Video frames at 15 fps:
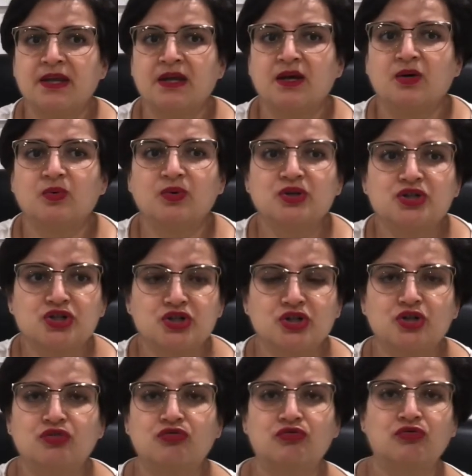We
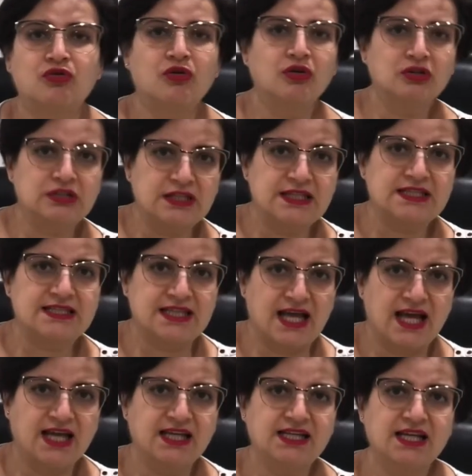should roll to the
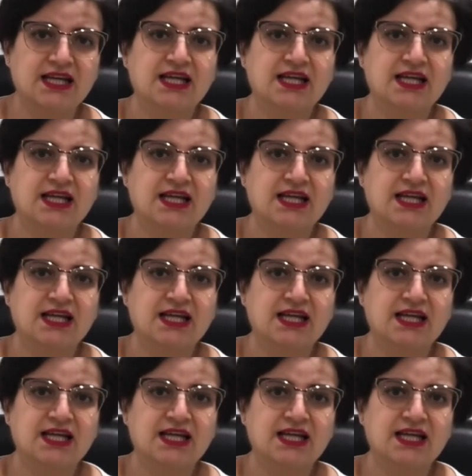side